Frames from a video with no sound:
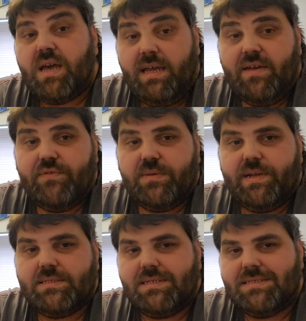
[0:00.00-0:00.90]
I have read
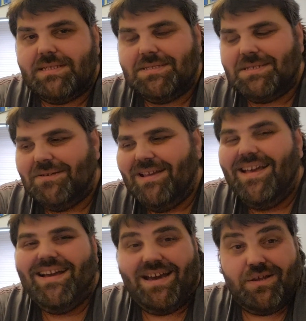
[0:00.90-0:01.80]
about Titanic 2,
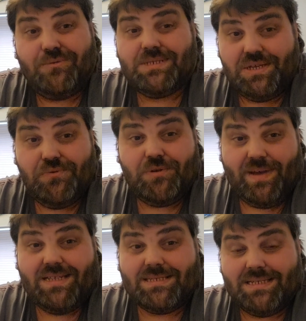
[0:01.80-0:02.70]
and I will tell you all
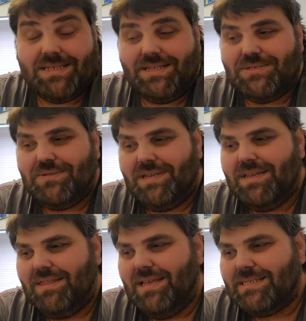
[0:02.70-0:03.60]
about Titanic 2 at the
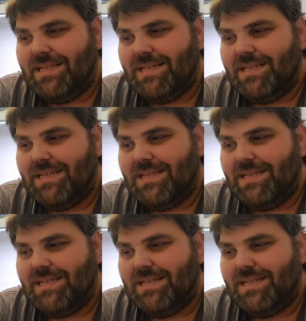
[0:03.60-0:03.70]
end of this,